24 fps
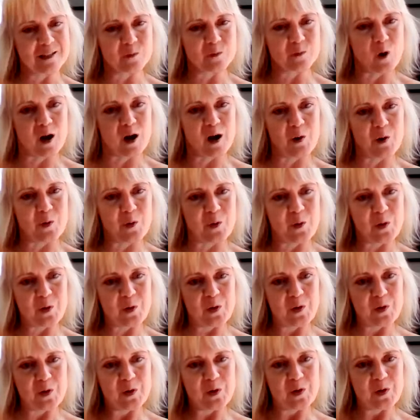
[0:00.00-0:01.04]
as well?
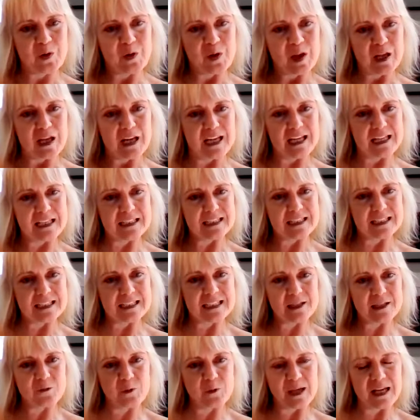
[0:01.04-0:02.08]

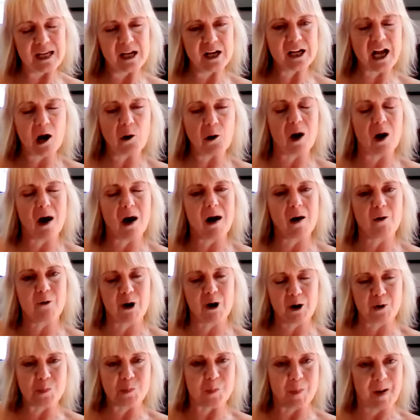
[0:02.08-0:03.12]
We can go at our
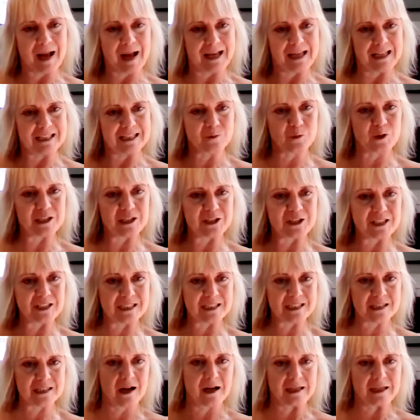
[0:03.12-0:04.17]
own pace, which
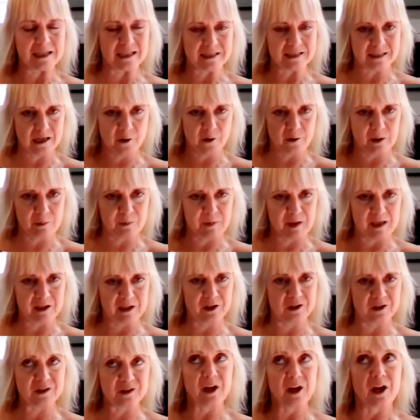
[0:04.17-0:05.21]
is slightly slower
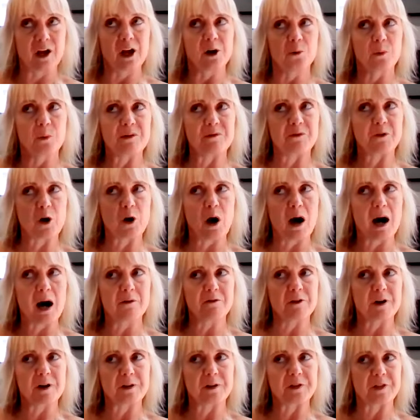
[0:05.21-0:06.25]
because we've got
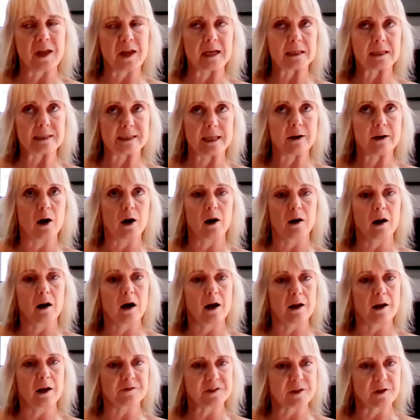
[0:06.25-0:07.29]
other things in our
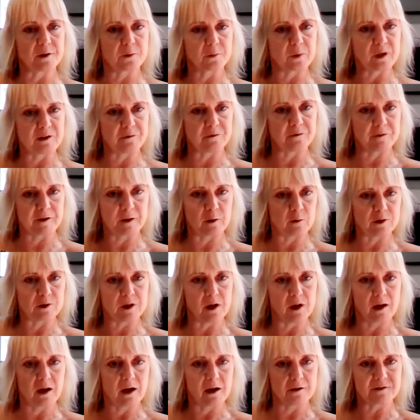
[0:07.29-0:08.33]
lives that we've filled
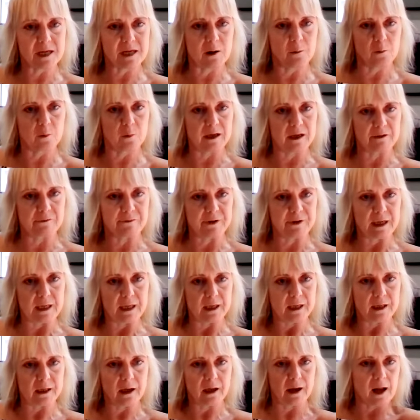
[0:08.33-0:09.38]
our lives up with.
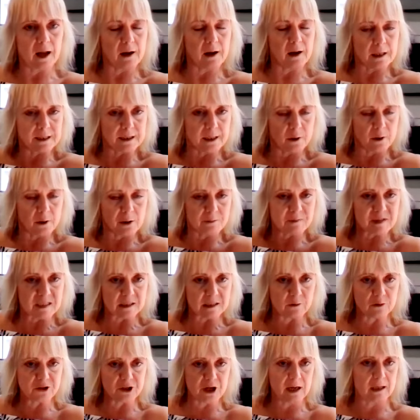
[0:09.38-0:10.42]
Like, you know, I'm
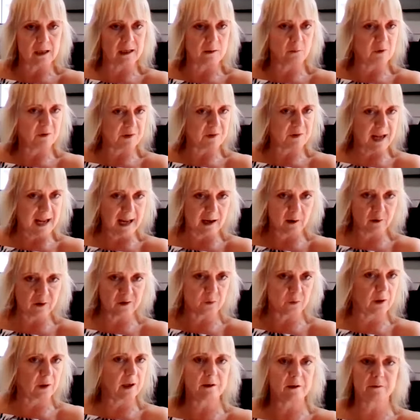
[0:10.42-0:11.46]
still juggling with the
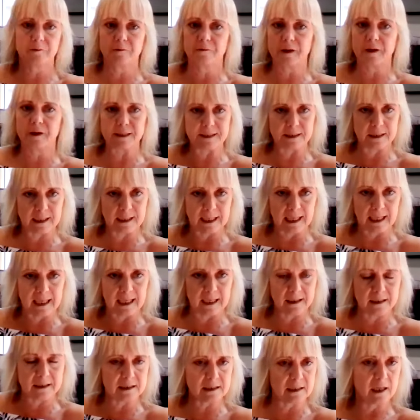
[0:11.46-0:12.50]
housework, feeding the
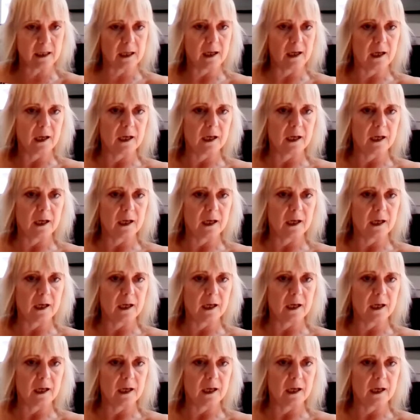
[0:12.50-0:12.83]
kids,